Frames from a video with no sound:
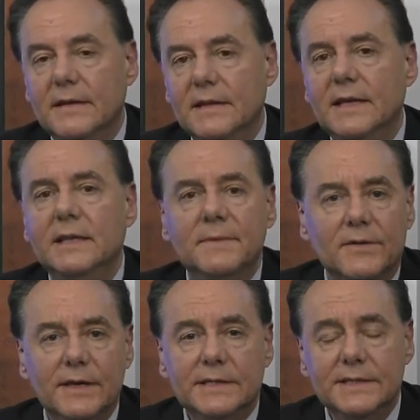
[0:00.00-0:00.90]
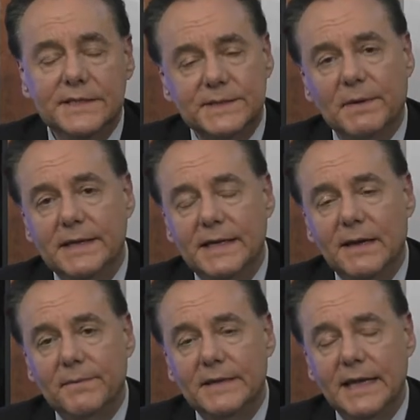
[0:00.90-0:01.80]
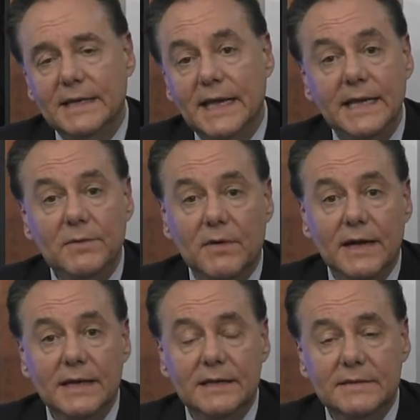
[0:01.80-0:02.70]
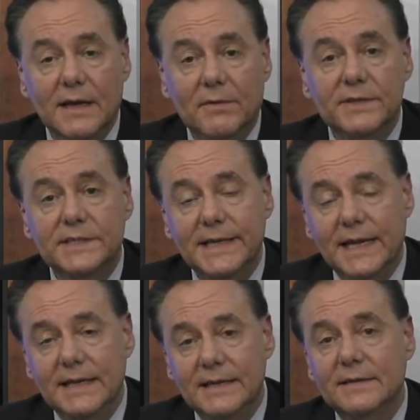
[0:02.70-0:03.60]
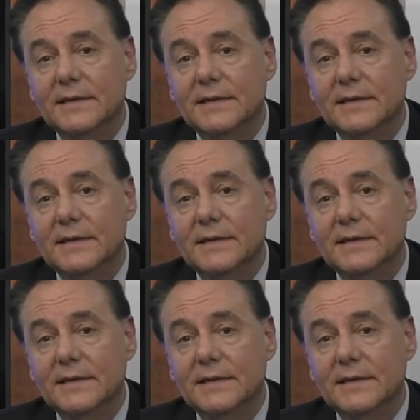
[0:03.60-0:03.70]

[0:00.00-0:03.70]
Illegal immigration is spiking up again anyway, notwithstanding